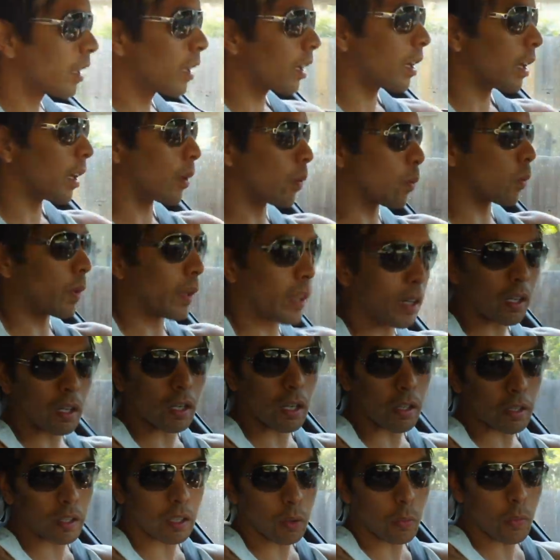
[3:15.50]
And we are
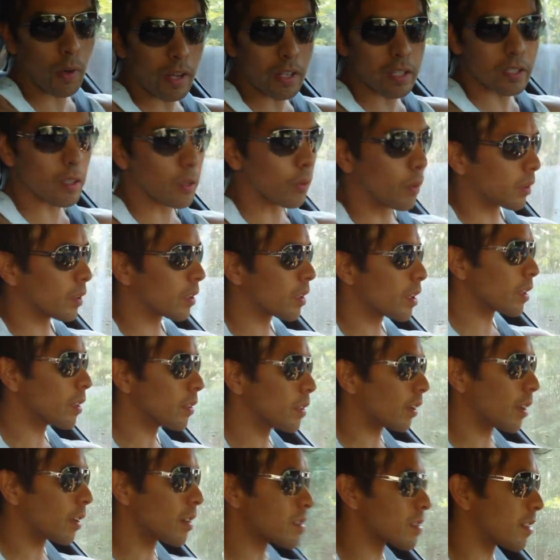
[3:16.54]
on our way to another
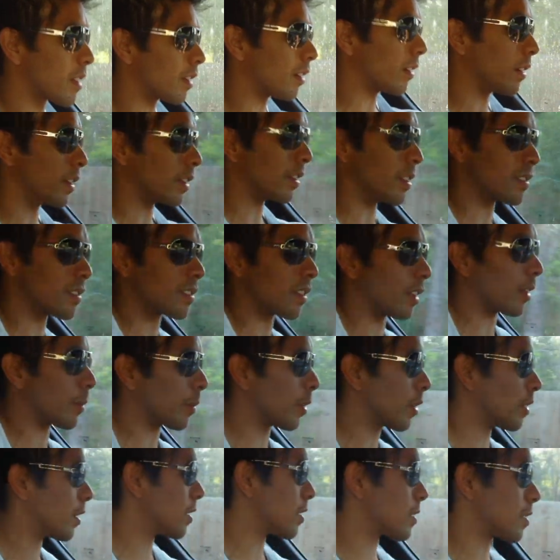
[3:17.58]
yard sale in this
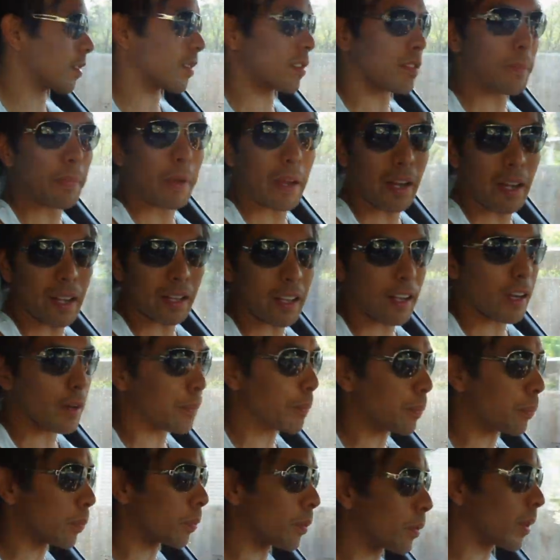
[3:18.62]
neighborhood. So it's panning out
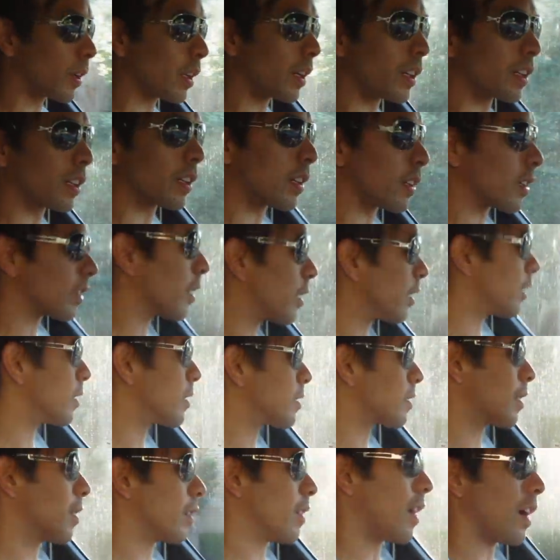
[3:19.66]
pretty good.
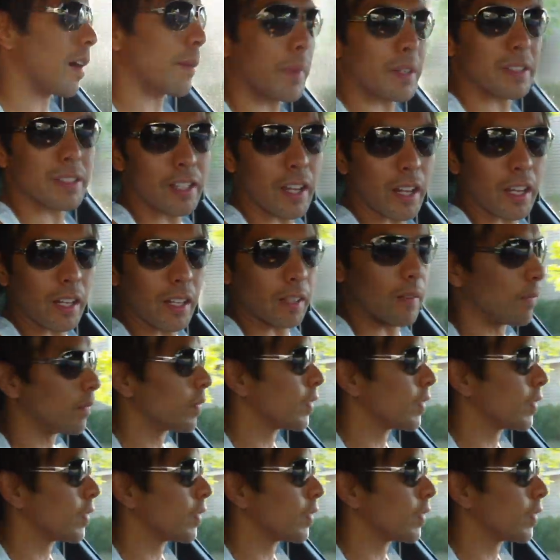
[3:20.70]
So I'm excited.